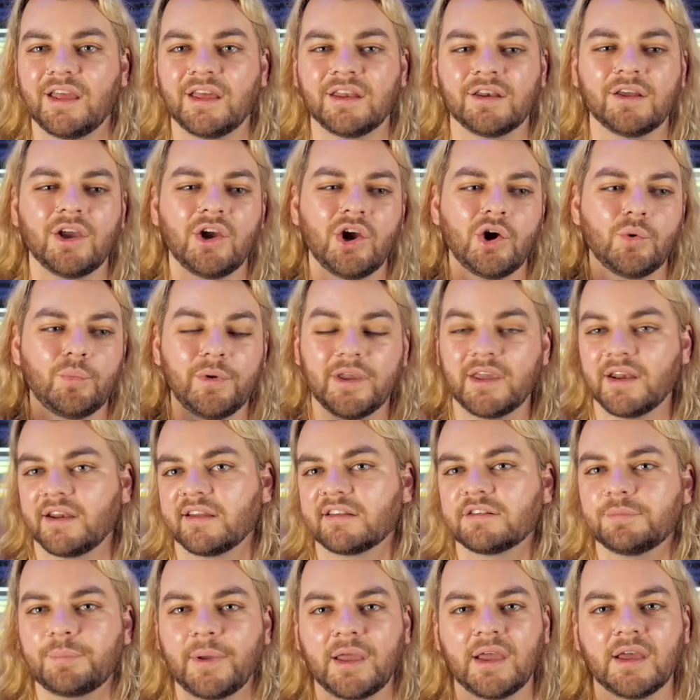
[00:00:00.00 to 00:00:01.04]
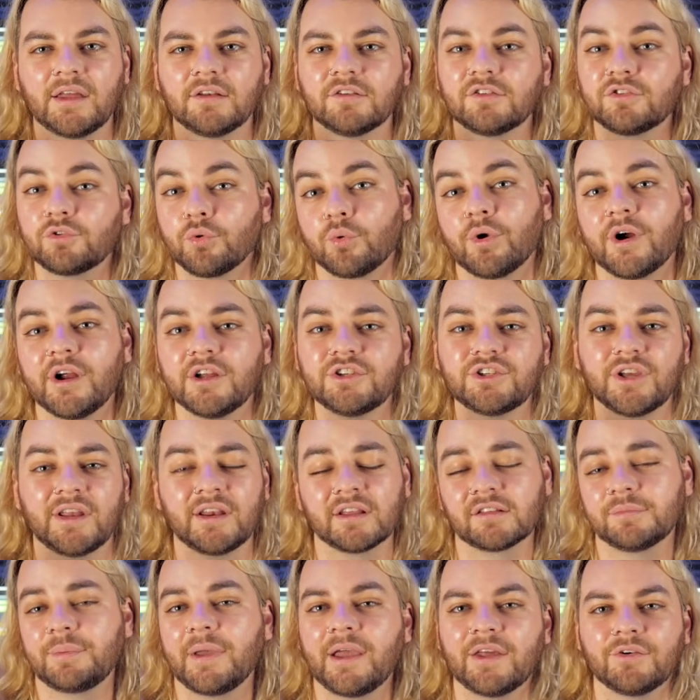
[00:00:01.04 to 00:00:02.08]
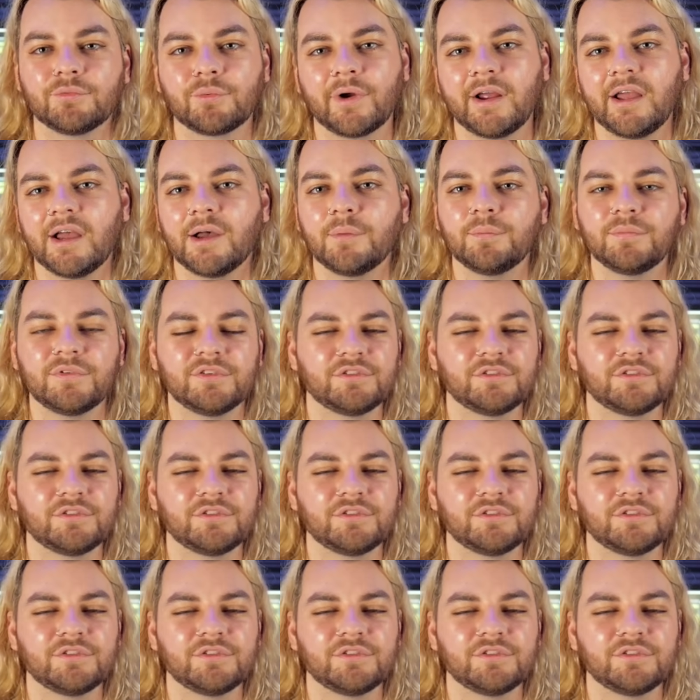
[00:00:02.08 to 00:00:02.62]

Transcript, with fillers: and we could expand storage and expand RAM.